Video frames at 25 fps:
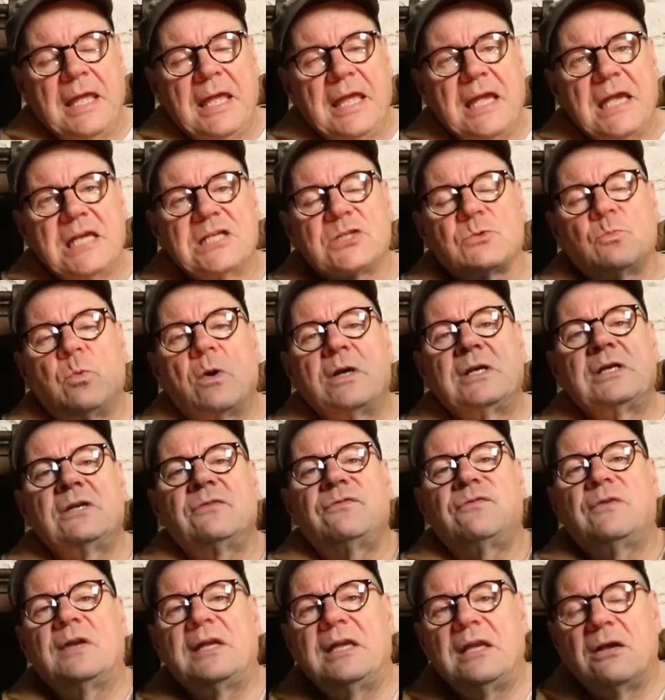it's
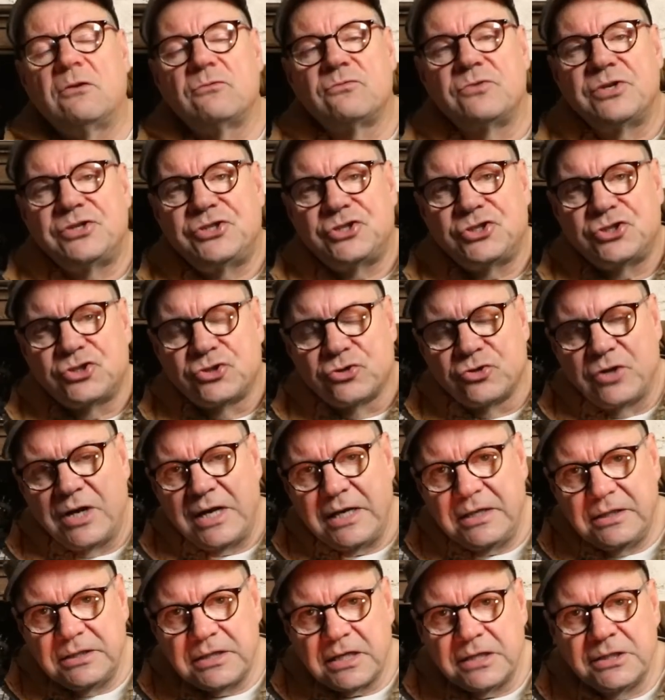wonderfully
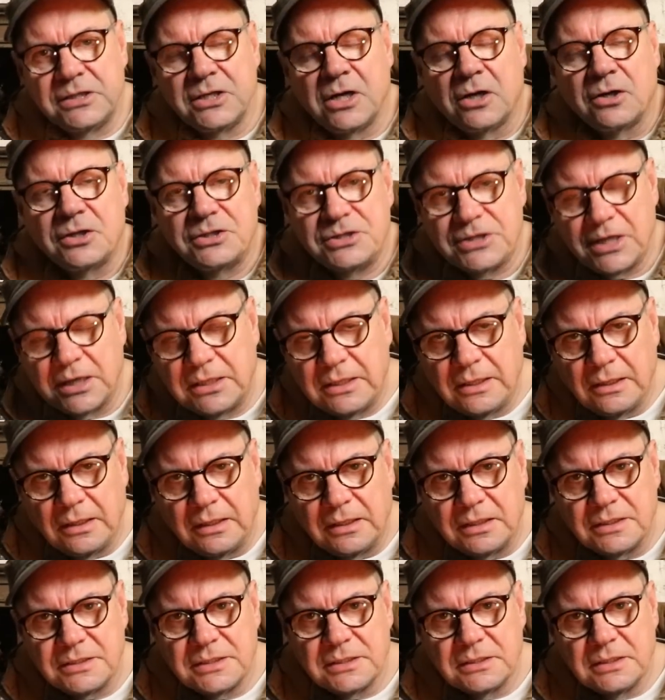restrained and
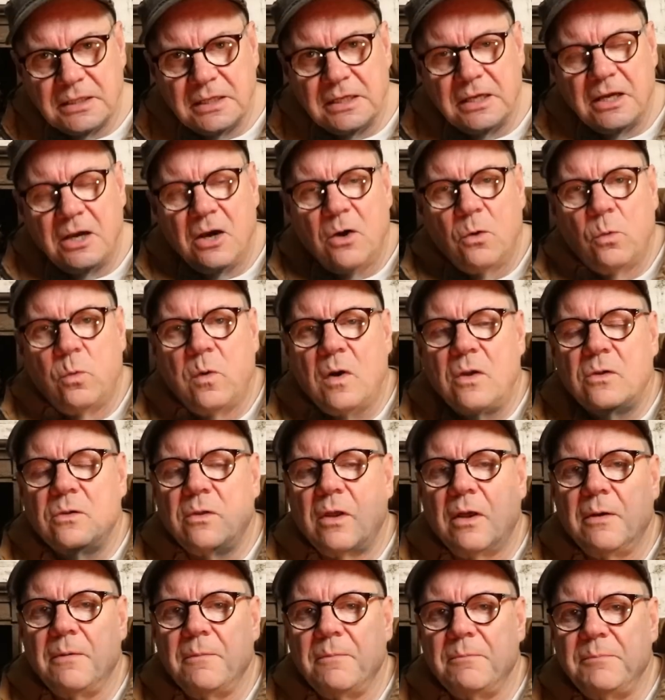articulate
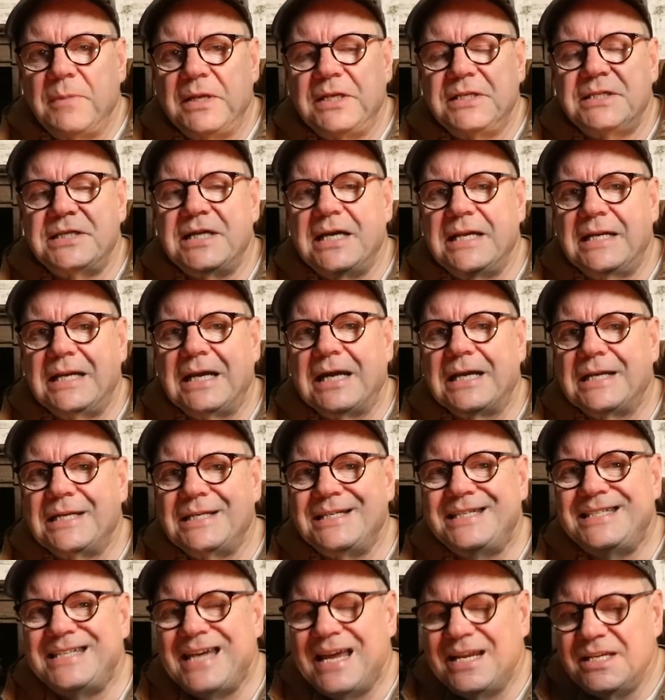while maintaining an
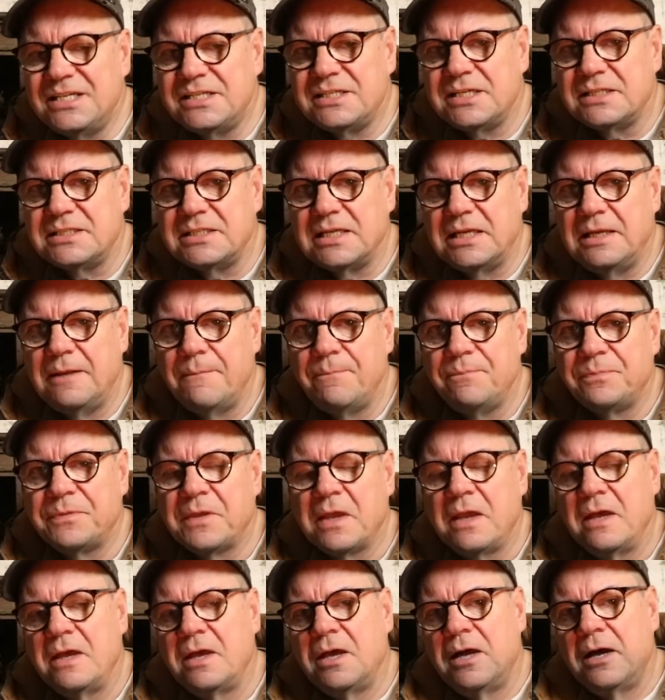intensity
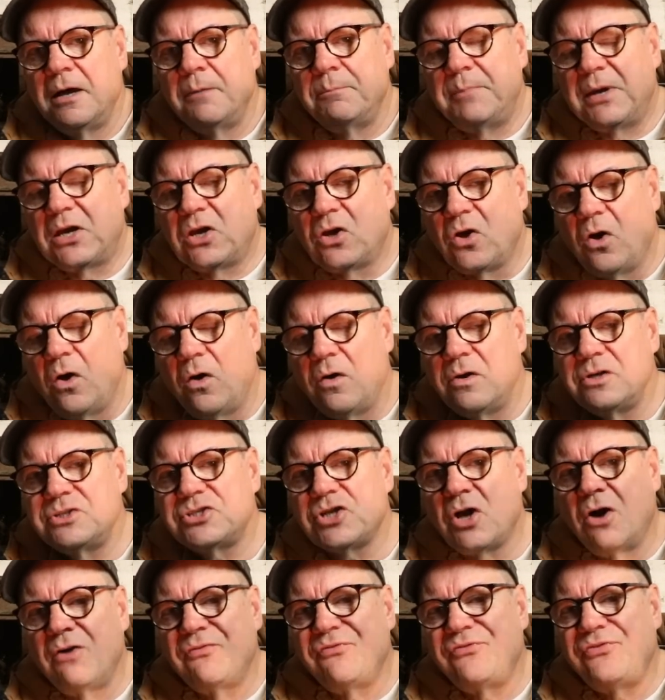because
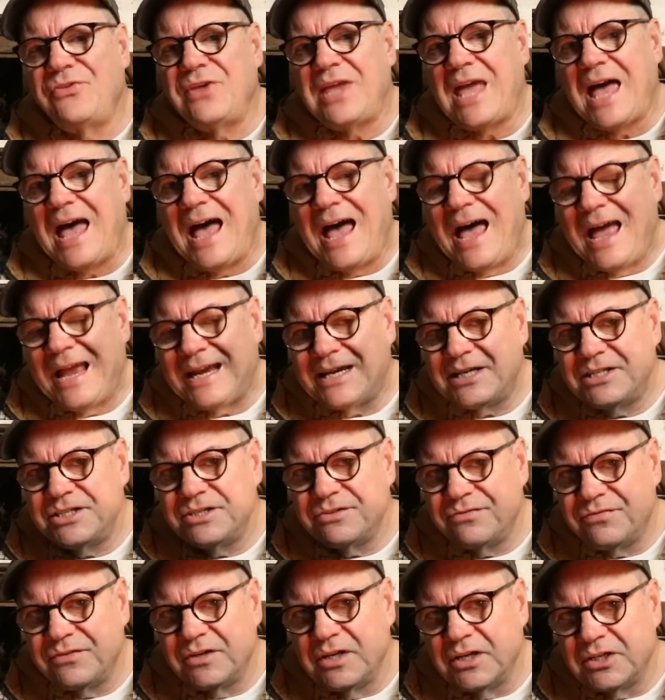of the
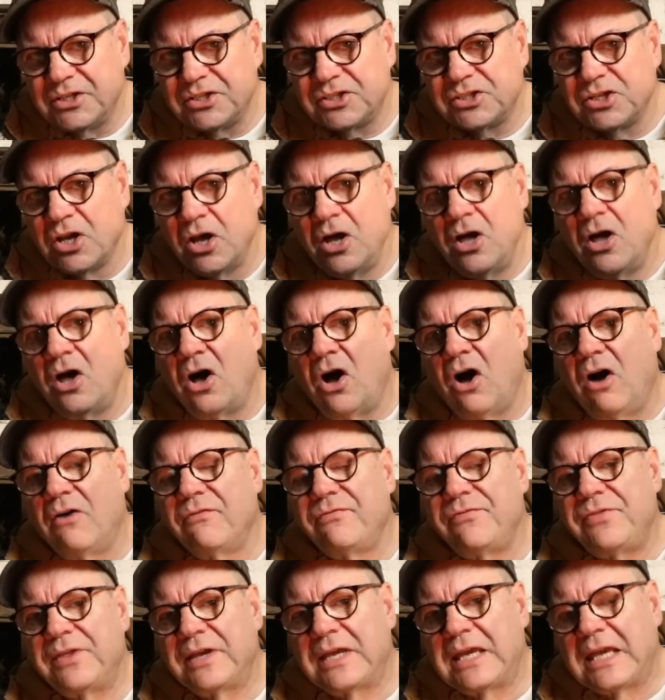activeness
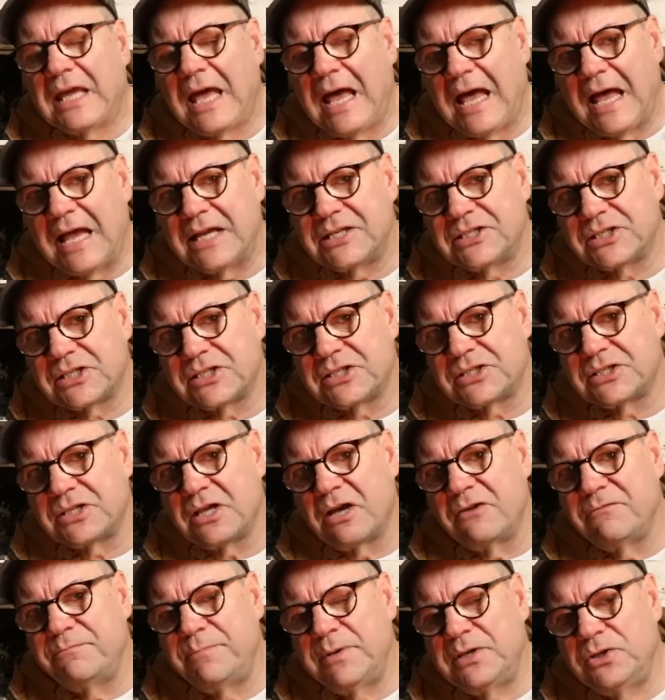of the casks
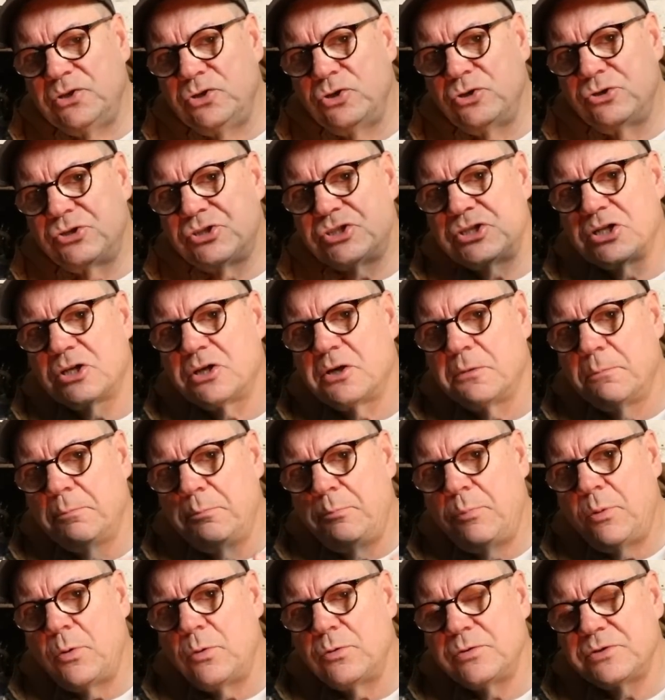that have been used to
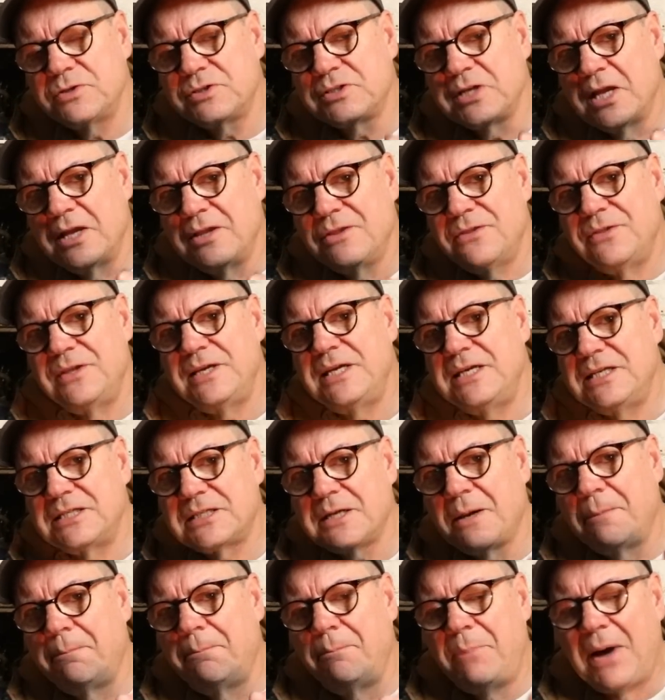compose
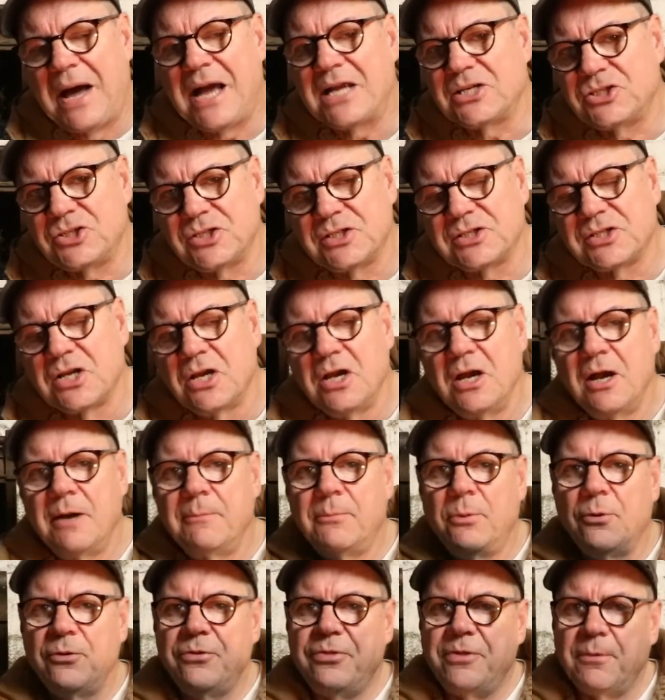these batches,
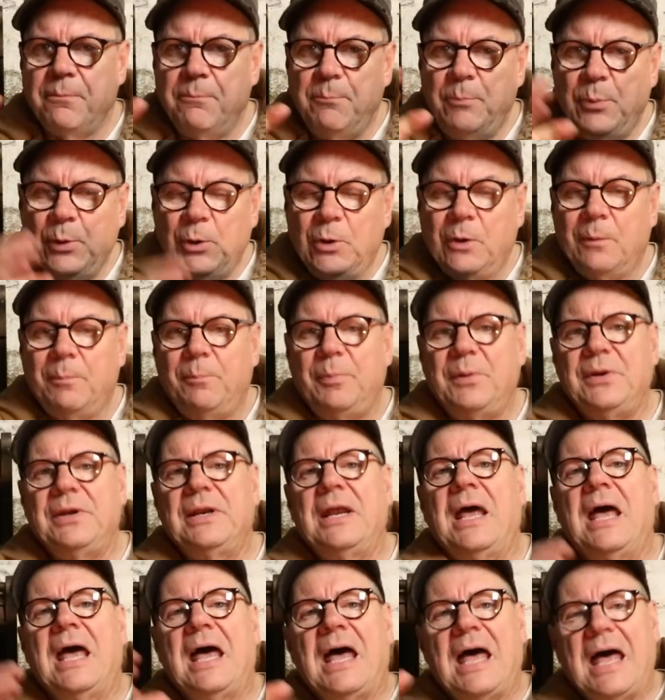both the
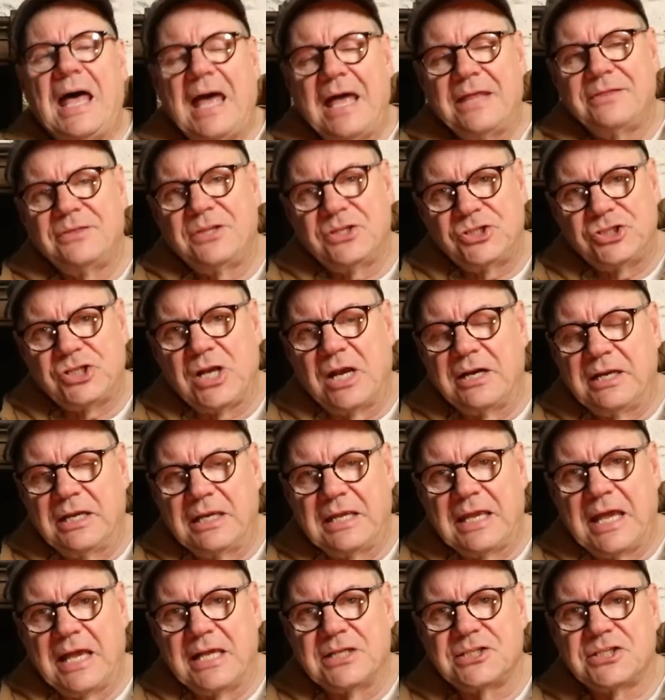bourbon and the sherry
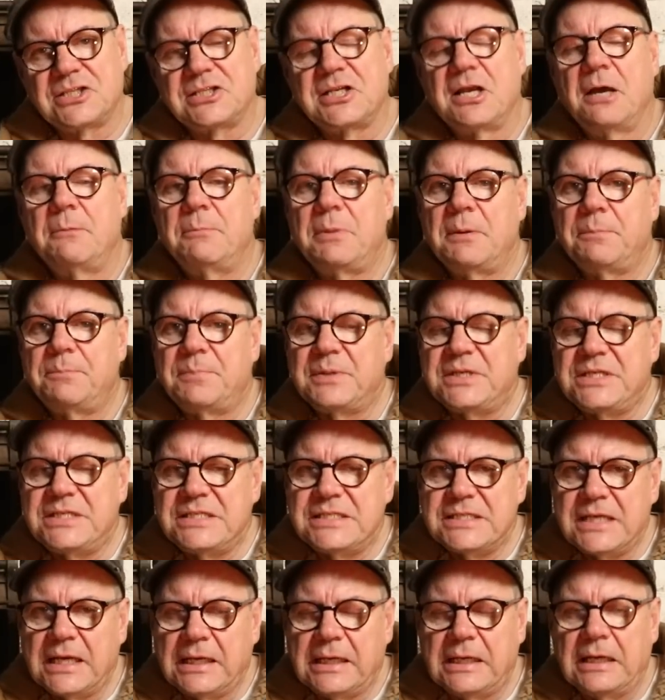casks, but
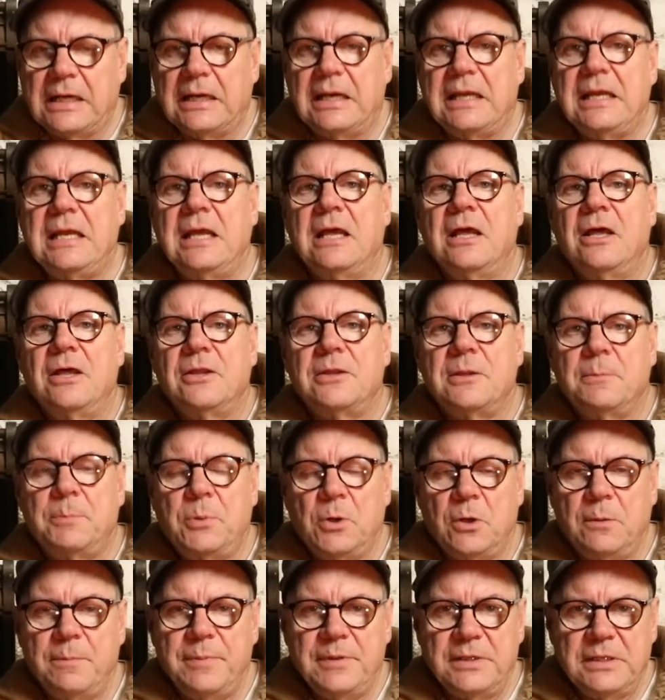particularly the
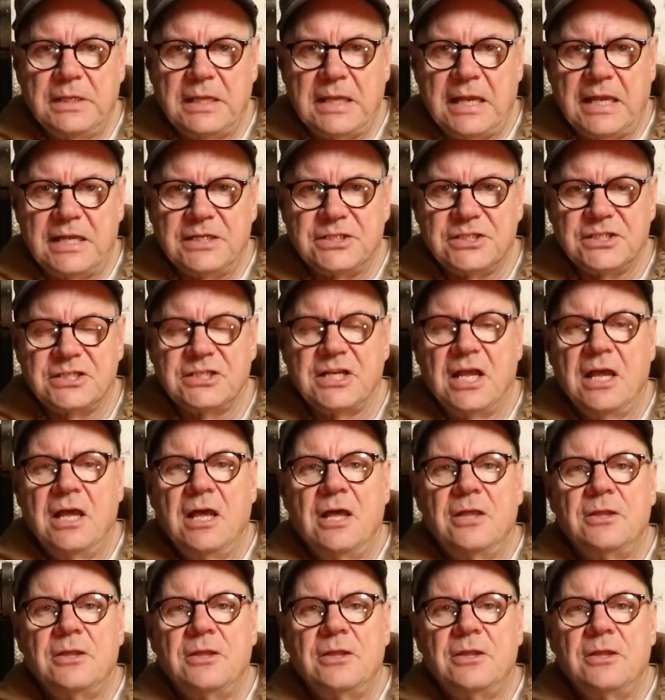bourbon casks.